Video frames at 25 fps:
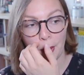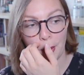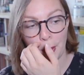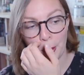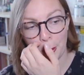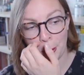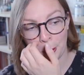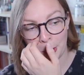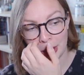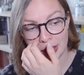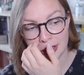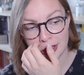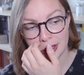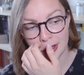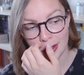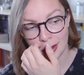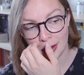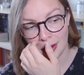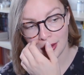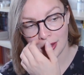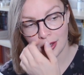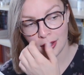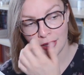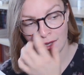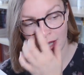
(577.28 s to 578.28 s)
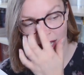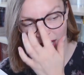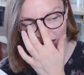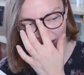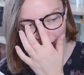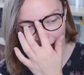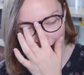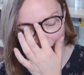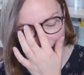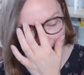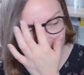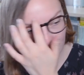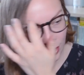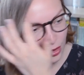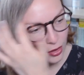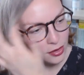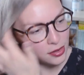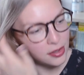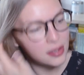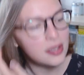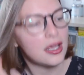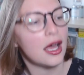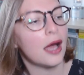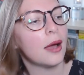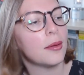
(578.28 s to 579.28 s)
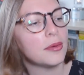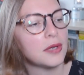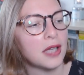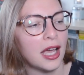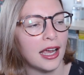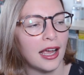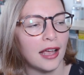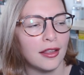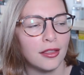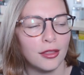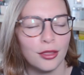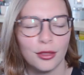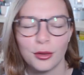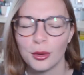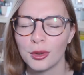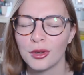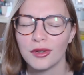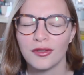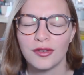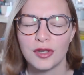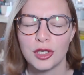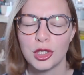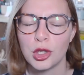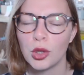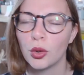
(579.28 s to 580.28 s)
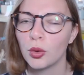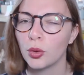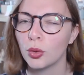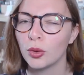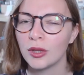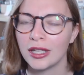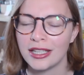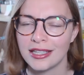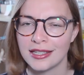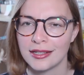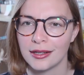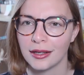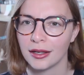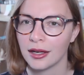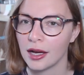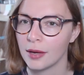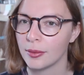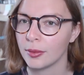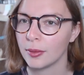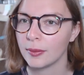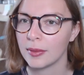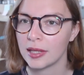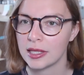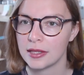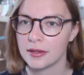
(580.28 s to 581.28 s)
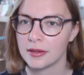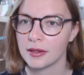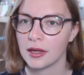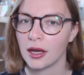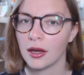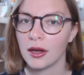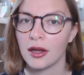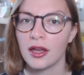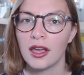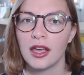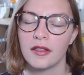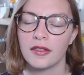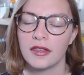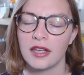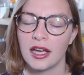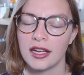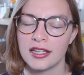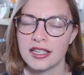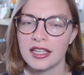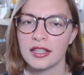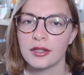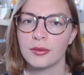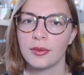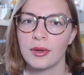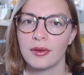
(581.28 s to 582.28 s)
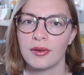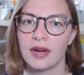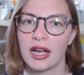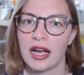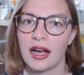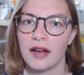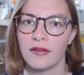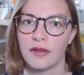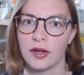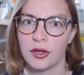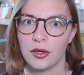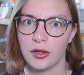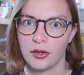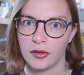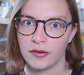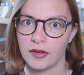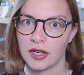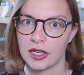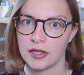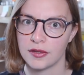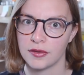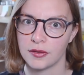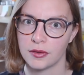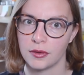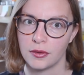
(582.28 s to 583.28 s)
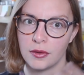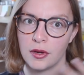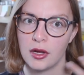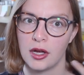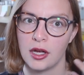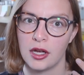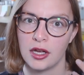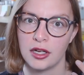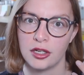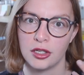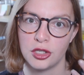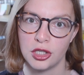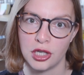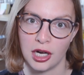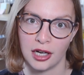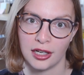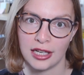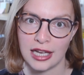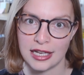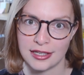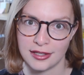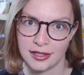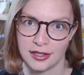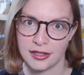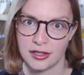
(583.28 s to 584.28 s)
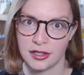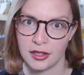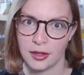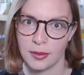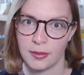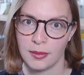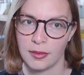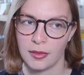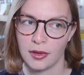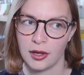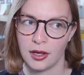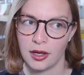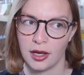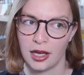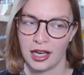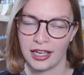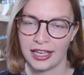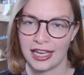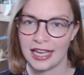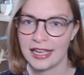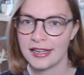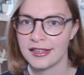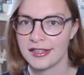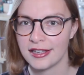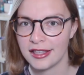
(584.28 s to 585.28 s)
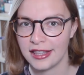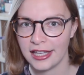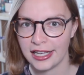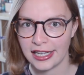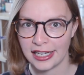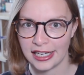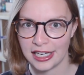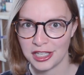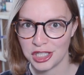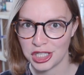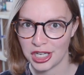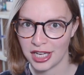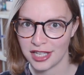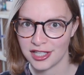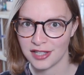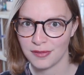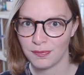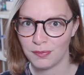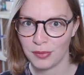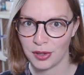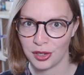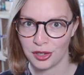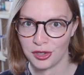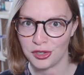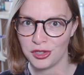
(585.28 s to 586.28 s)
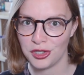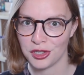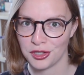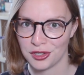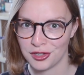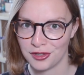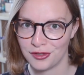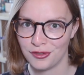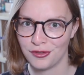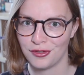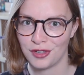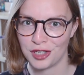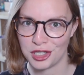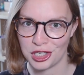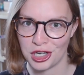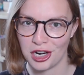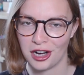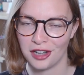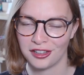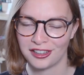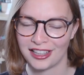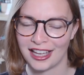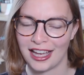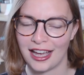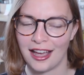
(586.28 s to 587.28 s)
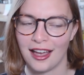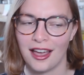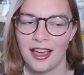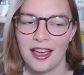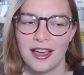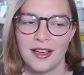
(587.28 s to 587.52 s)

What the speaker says: which, like, as a concept, I hadn't thought of at all until a couple months ago. The idea that we would have a universal childcare system akin to the NHS, but just for childcare.